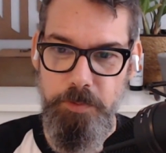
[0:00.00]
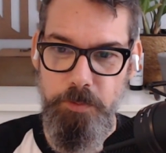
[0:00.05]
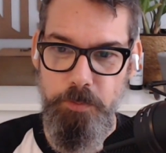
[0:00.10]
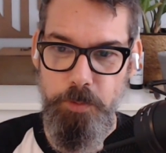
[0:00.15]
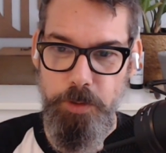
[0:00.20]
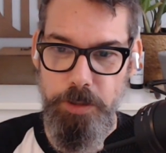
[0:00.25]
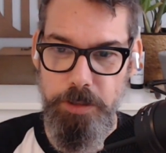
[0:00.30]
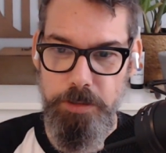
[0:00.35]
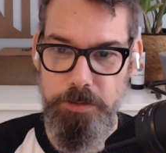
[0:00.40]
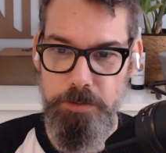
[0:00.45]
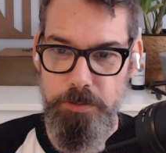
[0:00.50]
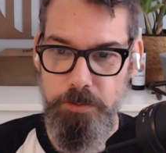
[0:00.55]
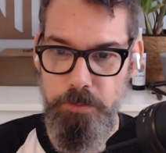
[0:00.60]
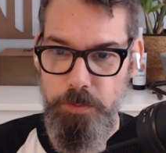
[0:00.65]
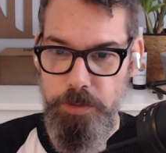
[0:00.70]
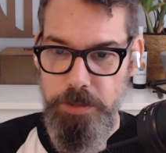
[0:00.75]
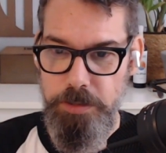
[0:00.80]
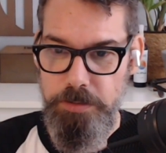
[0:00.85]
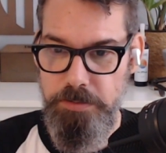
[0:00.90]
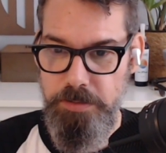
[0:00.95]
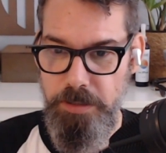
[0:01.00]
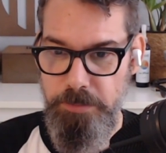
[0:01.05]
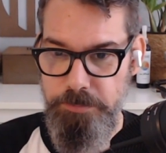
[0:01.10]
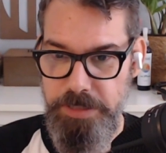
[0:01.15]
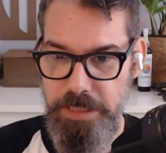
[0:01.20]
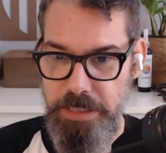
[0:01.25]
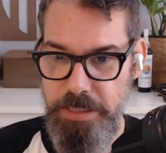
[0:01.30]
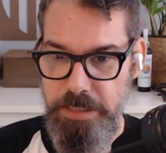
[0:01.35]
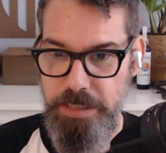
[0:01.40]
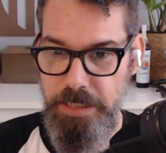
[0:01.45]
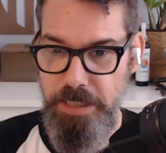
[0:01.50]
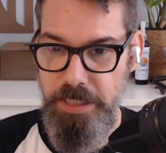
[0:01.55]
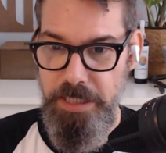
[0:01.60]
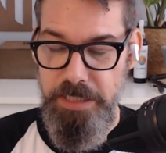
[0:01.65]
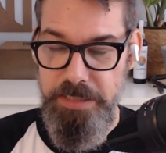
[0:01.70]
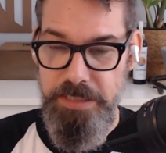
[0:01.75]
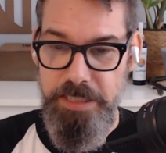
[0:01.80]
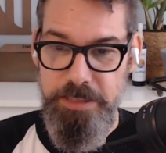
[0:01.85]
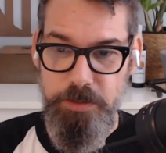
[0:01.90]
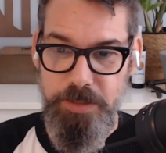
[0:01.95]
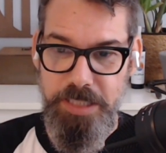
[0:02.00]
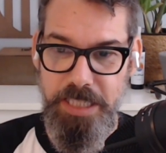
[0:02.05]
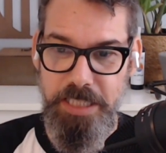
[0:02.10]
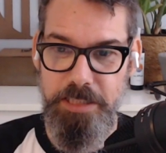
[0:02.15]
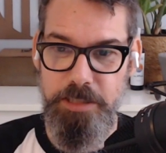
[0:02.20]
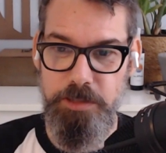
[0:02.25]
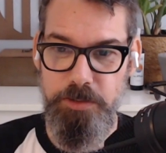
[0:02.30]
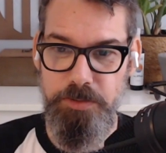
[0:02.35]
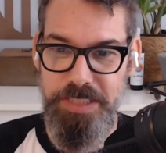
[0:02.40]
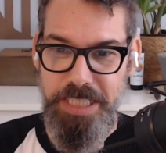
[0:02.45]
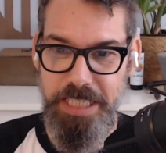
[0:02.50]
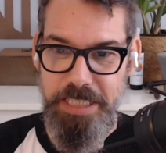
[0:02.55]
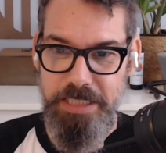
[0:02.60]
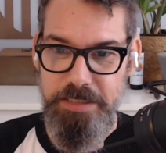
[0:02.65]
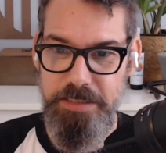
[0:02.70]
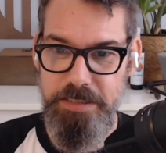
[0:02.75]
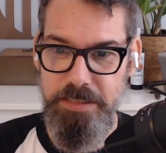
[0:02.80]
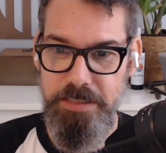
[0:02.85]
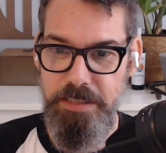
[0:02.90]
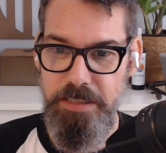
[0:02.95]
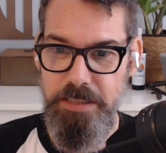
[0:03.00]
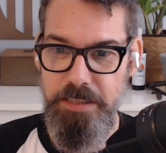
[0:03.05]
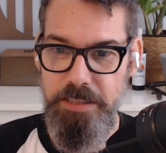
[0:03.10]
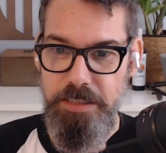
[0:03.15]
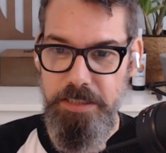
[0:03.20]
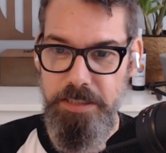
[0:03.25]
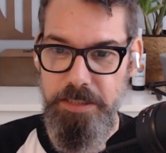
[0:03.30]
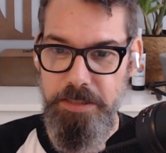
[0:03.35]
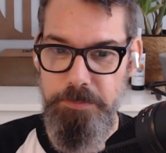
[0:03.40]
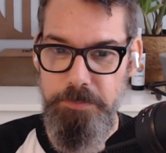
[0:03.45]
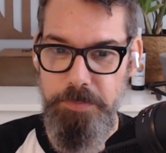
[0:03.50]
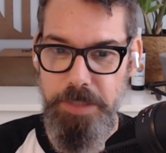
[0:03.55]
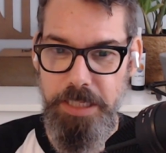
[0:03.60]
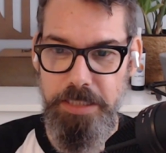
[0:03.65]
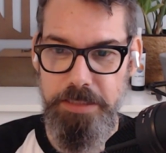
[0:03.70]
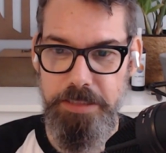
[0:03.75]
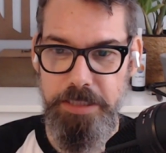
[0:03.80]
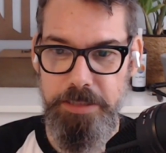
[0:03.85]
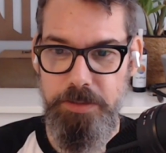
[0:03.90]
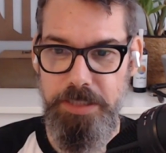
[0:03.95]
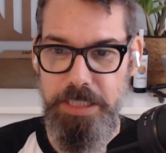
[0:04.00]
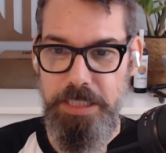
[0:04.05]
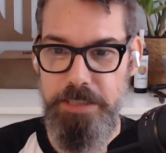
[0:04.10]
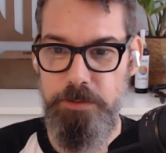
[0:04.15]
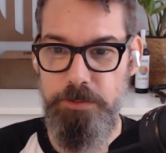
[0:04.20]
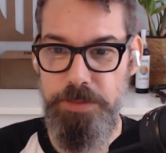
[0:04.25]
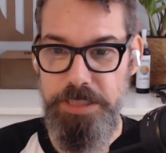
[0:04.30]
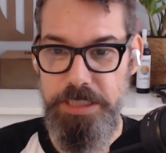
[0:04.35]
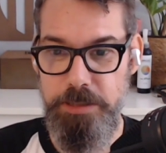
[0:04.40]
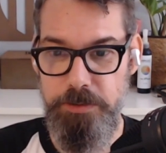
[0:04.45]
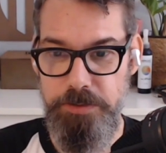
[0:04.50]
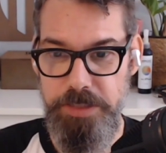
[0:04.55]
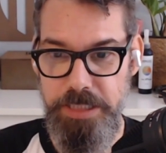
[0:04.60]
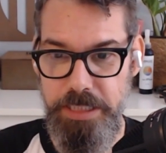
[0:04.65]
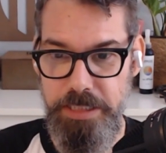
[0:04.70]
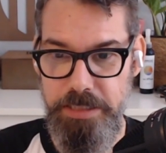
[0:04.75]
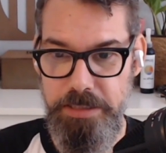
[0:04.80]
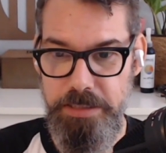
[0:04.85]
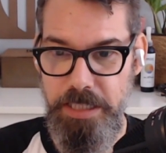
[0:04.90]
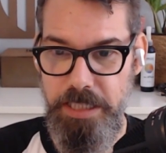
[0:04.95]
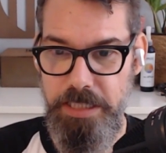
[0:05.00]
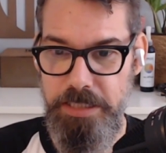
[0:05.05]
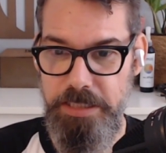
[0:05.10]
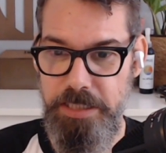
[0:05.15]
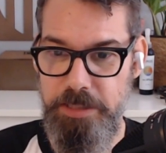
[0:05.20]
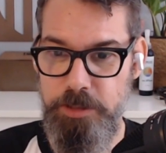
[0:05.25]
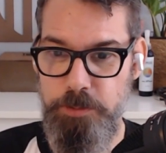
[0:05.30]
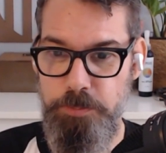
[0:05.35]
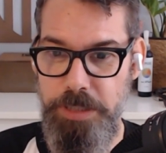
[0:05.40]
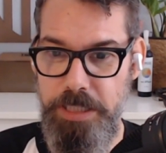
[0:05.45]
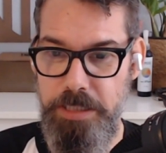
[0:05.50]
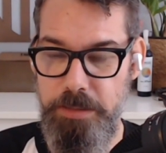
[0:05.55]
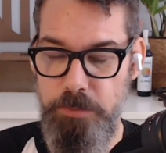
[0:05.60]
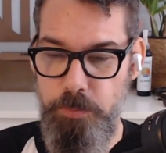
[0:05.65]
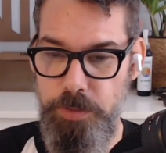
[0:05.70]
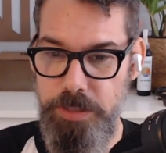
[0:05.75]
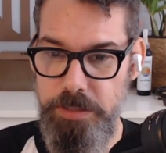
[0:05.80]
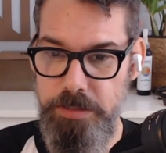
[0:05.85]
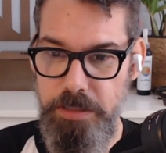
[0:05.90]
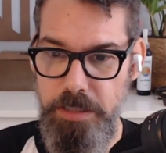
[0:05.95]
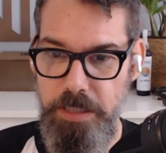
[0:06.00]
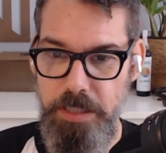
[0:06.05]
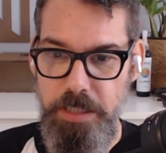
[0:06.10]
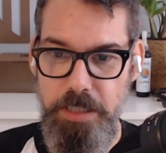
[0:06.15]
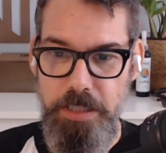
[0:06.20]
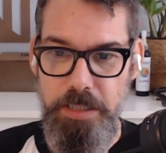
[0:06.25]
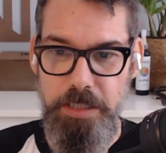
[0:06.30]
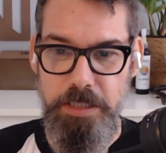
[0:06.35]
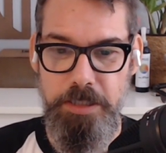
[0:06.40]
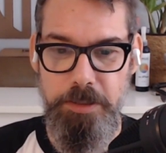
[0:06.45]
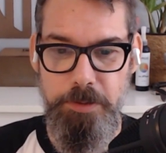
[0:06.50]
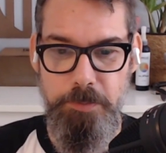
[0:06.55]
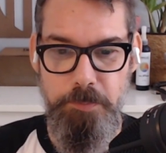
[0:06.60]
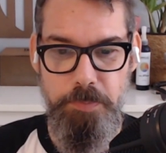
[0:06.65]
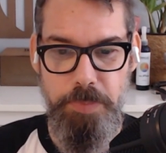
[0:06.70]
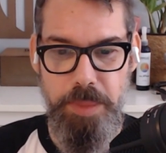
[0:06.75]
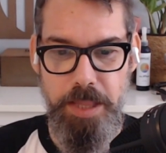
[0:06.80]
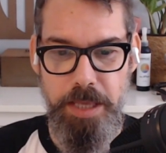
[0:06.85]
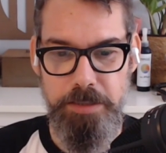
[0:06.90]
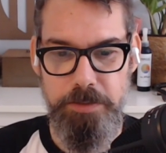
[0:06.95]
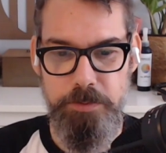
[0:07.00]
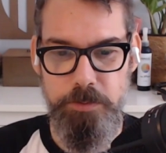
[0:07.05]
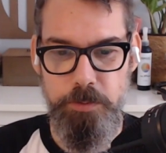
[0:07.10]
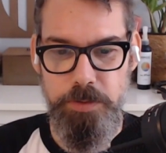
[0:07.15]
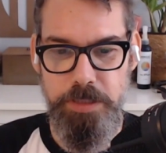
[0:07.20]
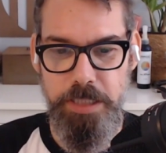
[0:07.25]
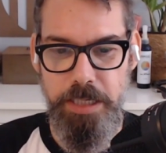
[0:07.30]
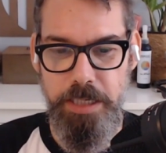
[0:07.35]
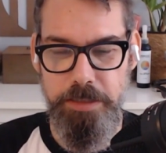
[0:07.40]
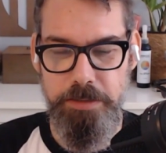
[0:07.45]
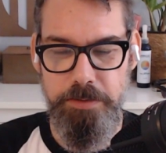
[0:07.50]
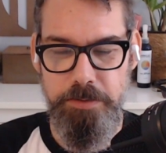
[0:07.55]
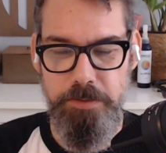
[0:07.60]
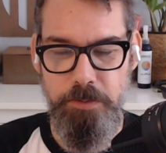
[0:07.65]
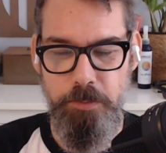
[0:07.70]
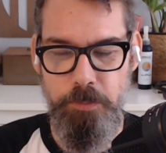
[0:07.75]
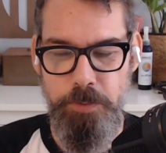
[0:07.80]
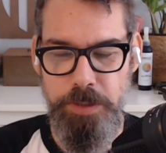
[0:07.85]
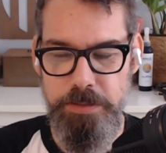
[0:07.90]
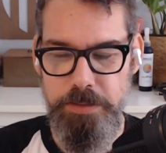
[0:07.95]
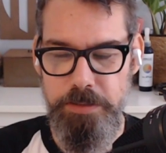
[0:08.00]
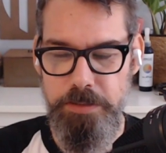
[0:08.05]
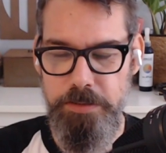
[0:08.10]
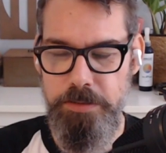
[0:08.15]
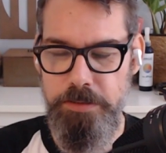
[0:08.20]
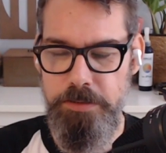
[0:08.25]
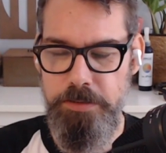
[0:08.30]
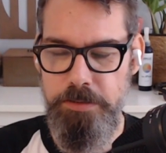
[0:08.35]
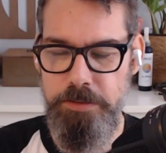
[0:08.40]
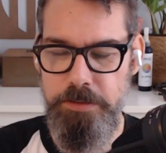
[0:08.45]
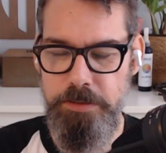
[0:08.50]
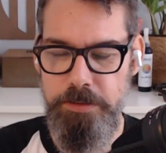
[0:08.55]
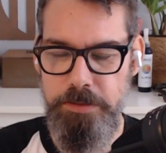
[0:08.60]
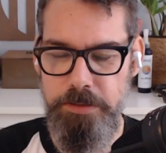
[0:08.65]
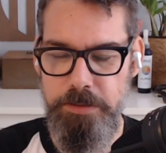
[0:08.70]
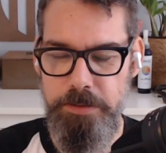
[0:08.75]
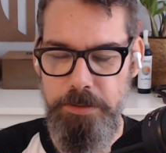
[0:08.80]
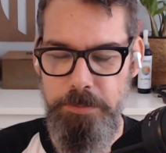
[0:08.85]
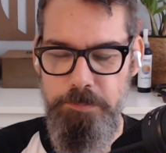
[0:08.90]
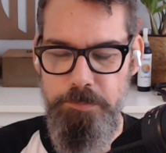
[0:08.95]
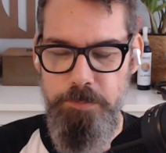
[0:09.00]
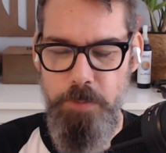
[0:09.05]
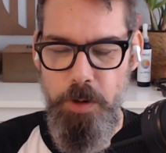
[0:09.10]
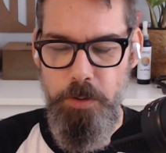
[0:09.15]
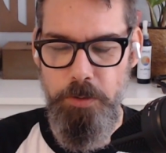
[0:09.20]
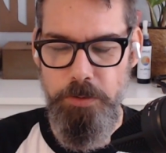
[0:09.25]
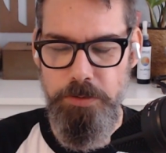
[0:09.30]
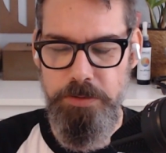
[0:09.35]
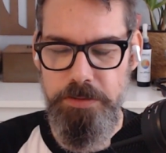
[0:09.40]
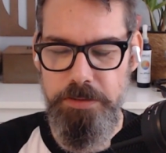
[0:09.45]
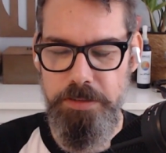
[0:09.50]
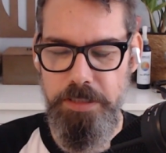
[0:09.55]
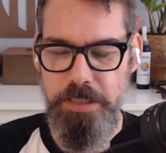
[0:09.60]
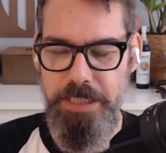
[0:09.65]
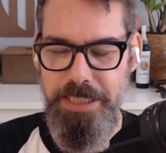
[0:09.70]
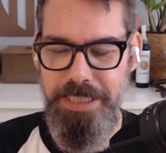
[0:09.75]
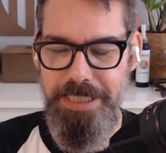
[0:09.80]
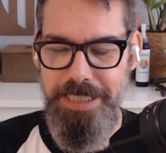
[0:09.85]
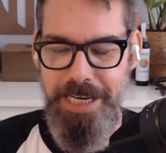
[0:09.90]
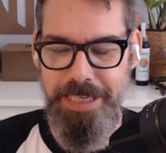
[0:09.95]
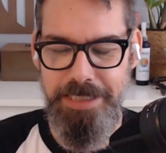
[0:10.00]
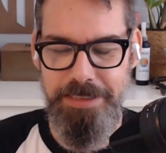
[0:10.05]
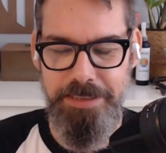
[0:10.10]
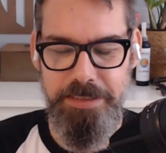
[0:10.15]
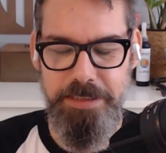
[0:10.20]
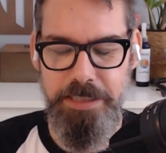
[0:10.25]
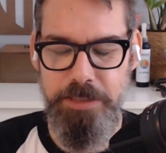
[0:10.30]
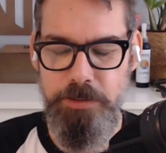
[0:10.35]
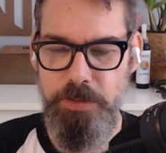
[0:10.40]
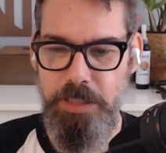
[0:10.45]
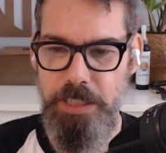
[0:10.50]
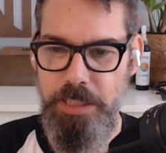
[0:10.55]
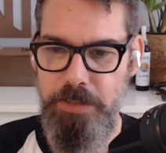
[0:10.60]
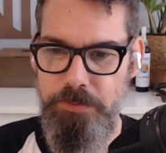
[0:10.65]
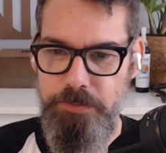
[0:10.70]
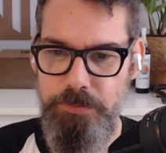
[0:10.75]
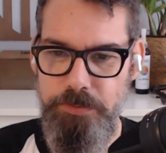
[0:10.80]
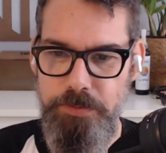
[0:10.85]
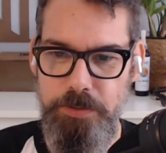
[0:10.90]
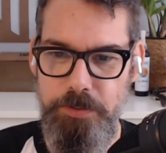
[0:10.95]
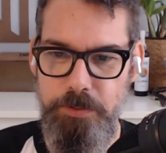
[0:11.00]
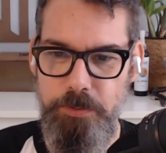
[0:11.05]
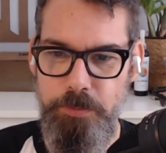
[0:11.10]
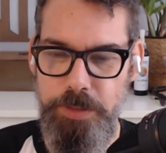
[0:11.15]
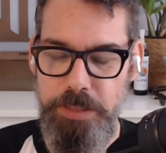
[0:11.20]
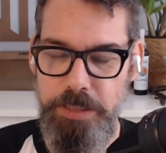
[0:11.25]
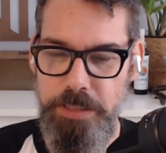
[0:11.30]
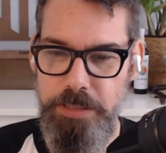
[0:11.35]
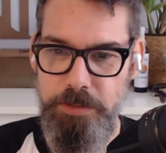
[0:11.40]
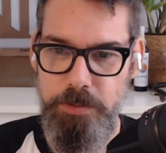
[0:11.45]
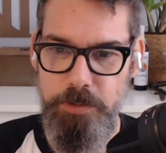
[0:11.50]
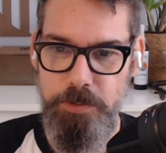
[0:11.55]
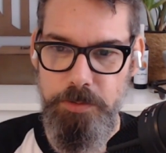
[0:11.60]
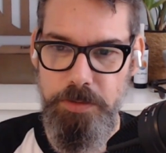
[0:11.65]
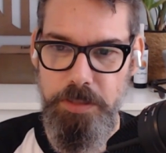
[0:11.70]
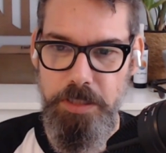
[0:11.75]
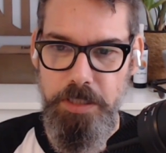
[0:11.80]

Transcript: Work towards something that you can create and that you can recreate and expand with. And do that with the most light that you have within you.